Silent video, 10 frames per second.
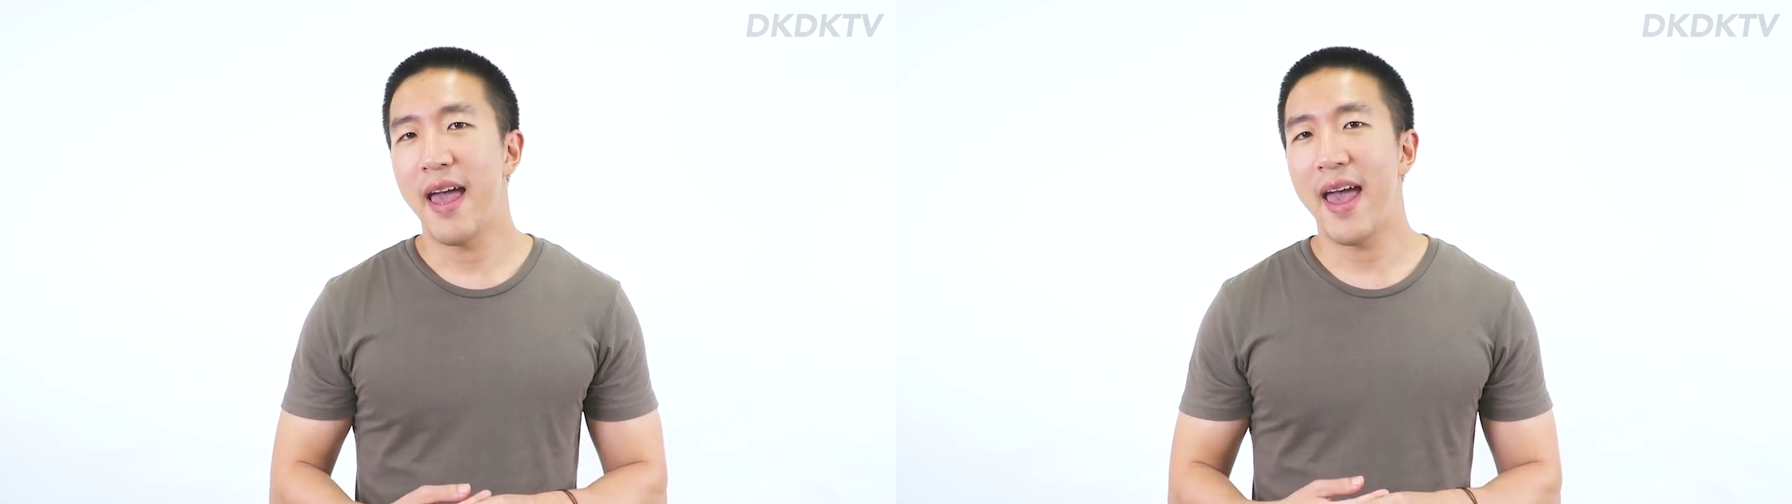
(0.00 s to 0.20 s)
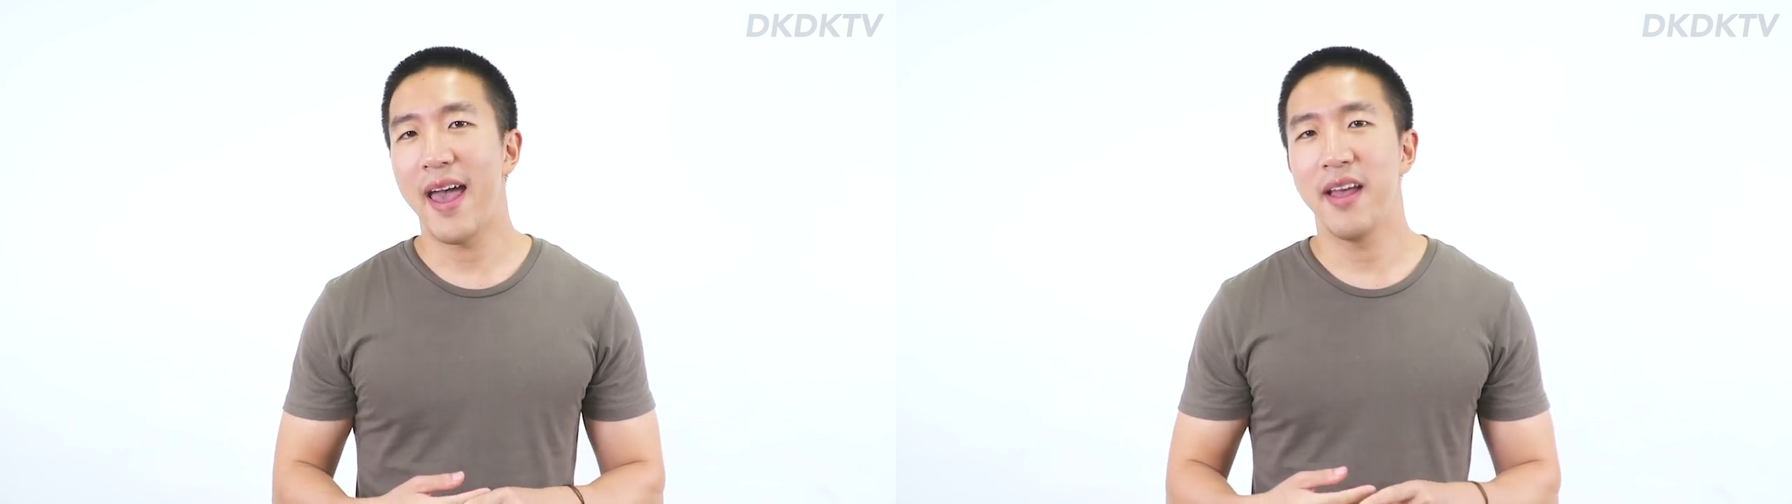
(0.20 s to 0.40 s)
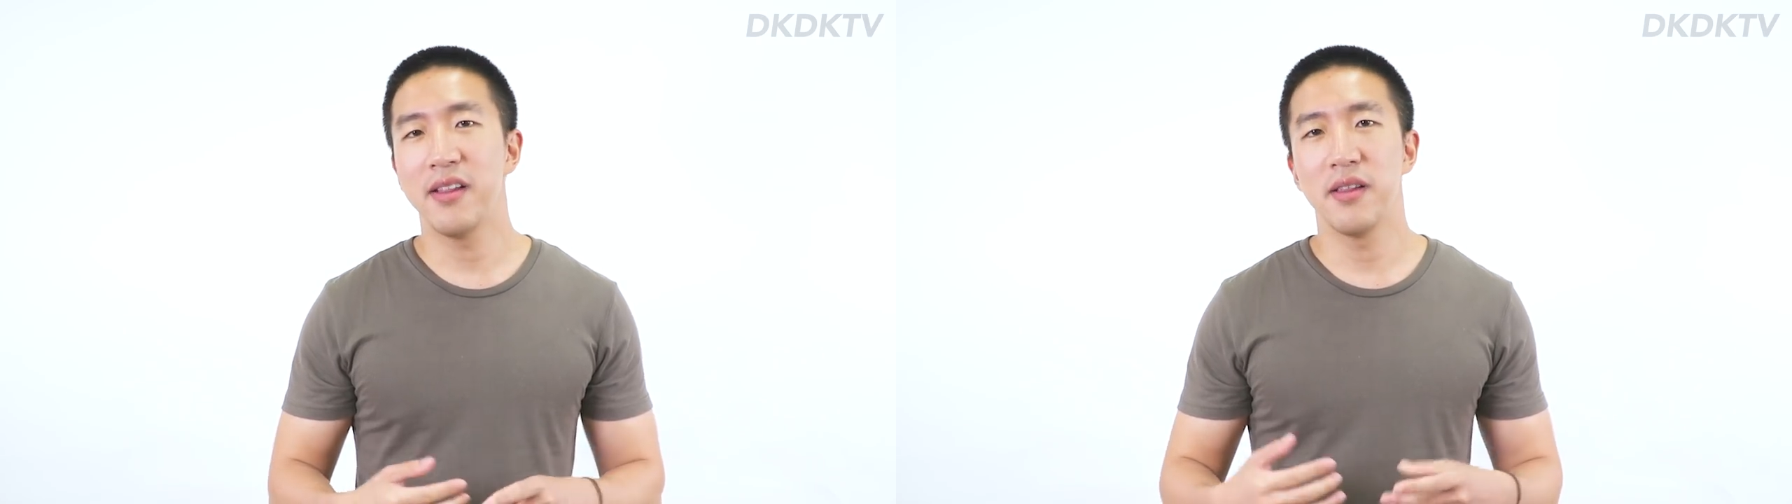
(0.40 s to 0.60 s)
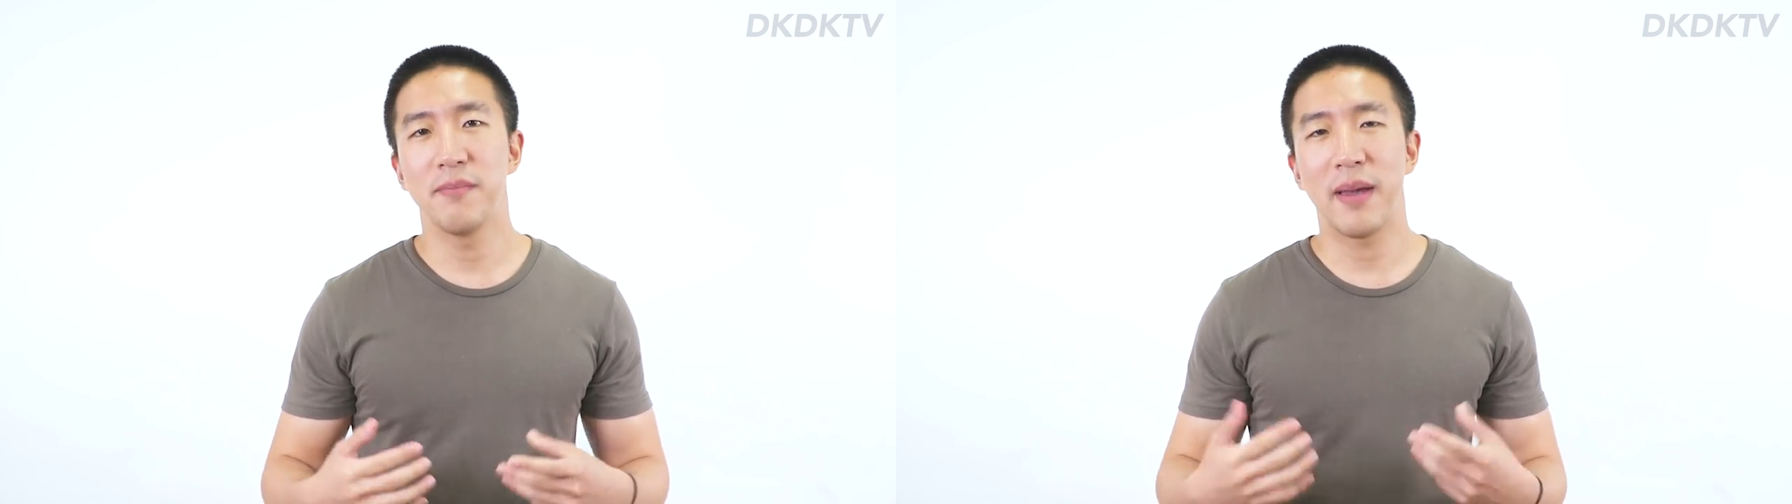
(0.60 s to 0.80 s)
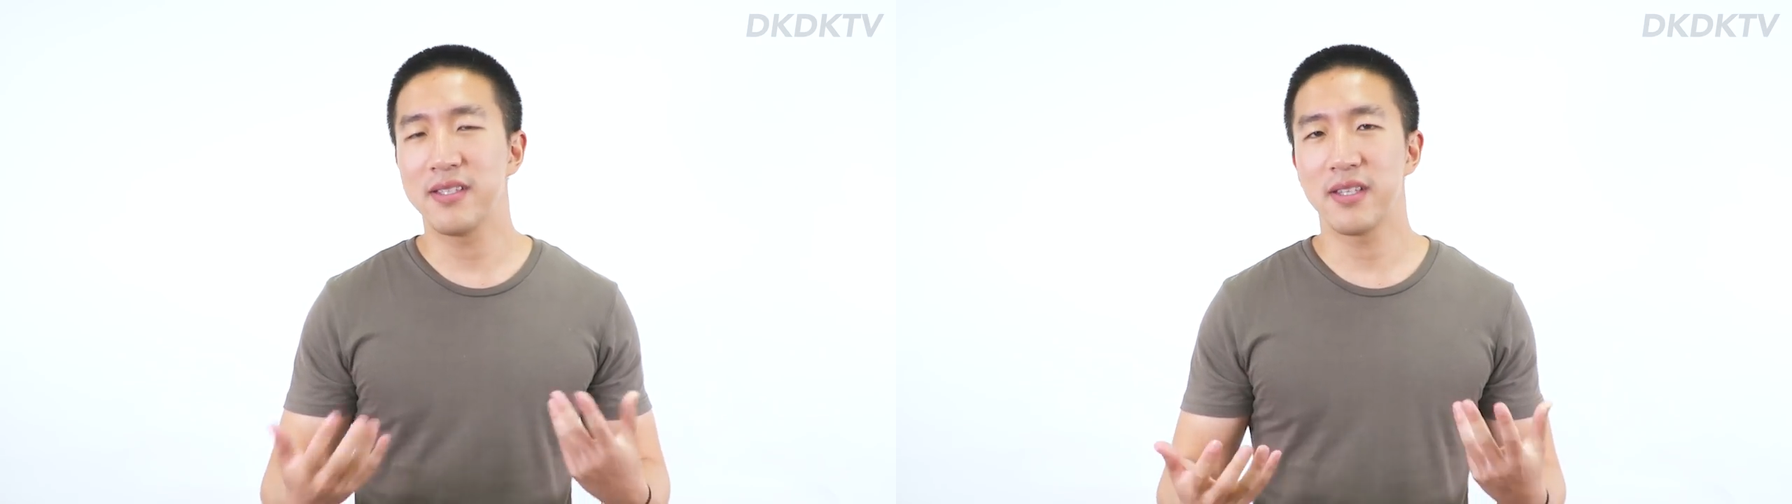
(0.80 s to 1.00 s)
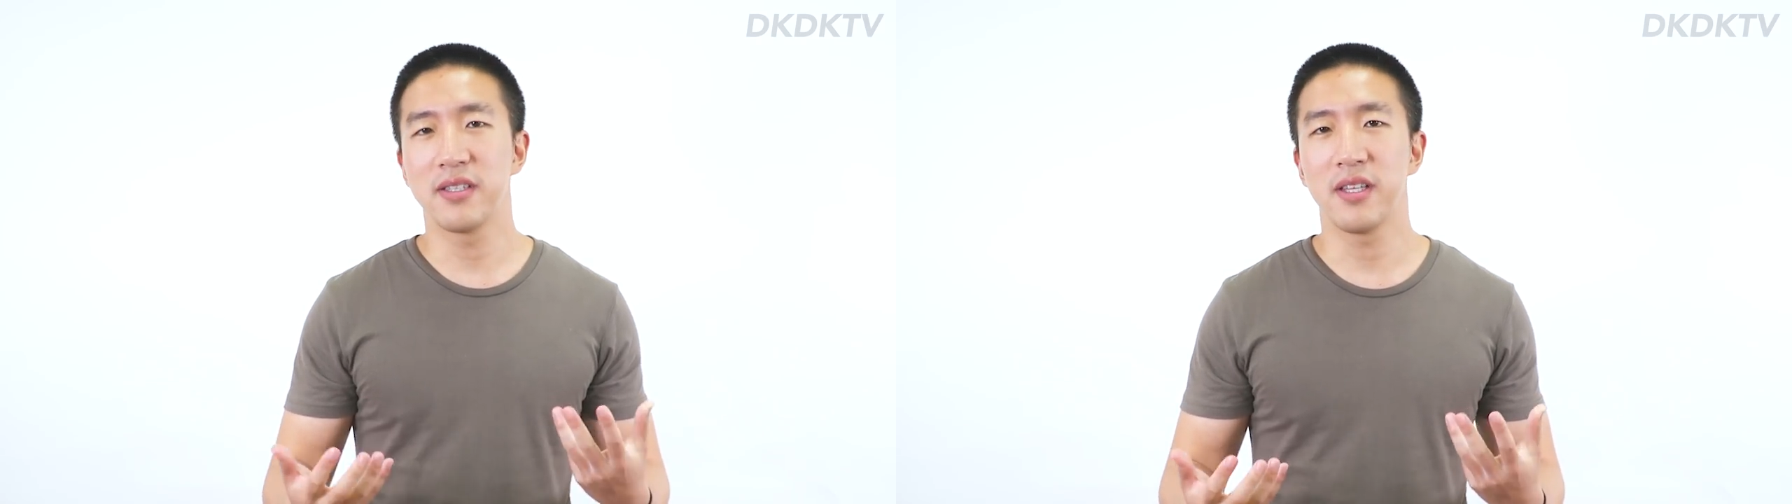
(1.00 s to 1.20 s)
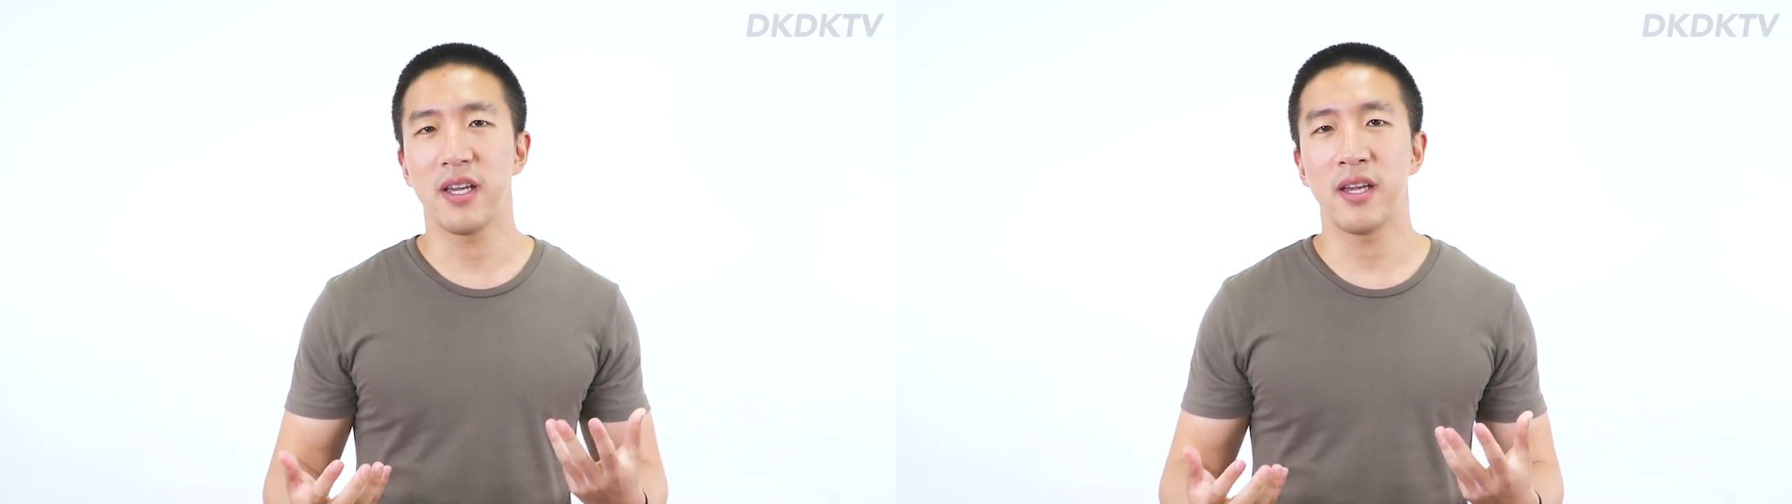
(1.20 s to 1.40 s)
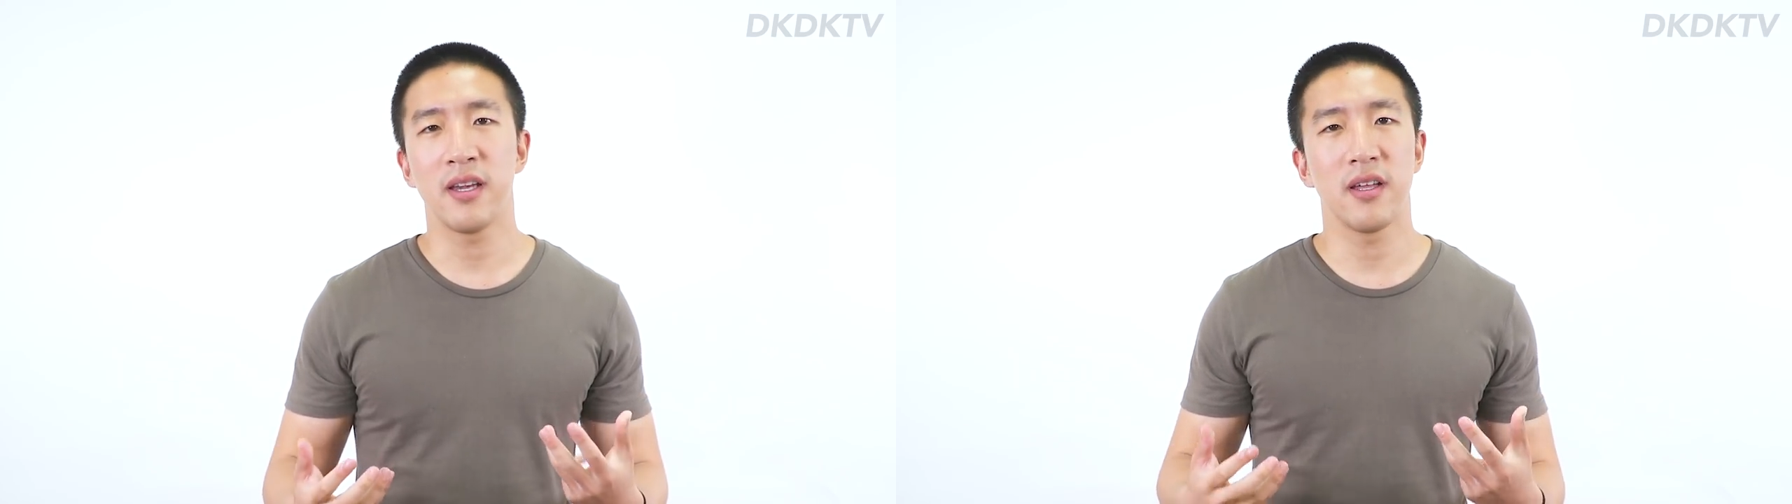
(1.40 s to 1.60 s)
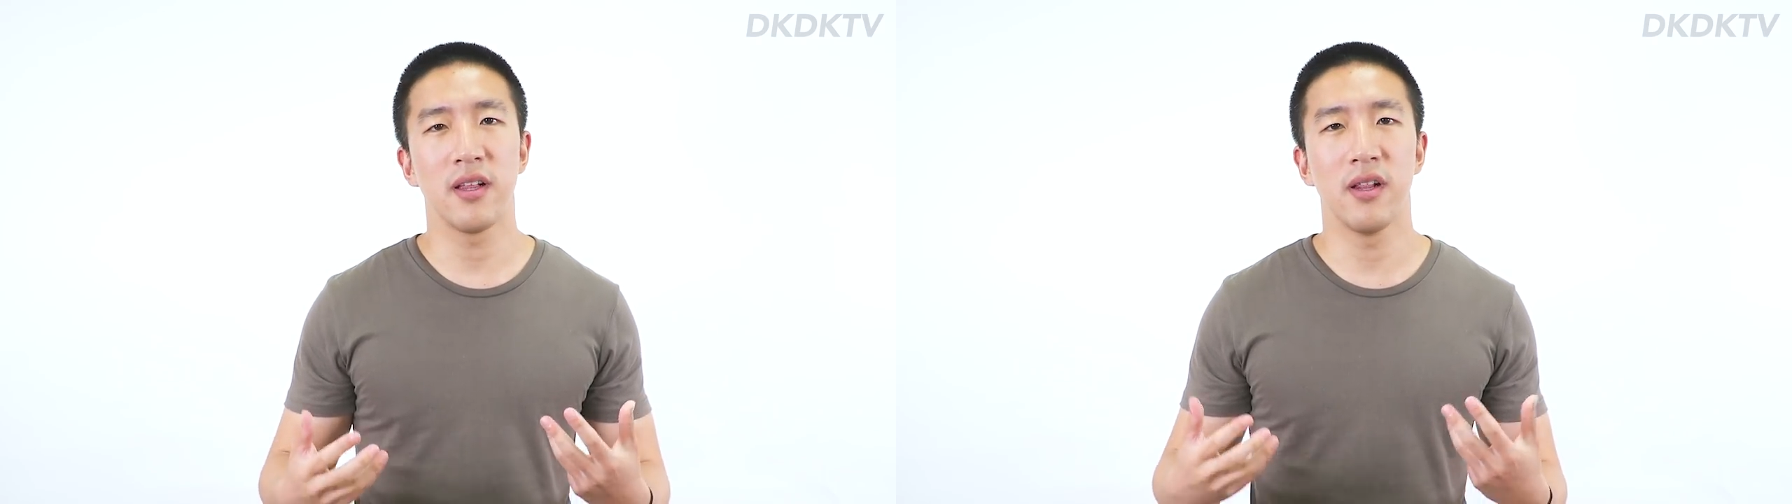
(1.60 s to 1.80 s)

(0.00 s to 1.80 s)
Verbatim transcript: And basically,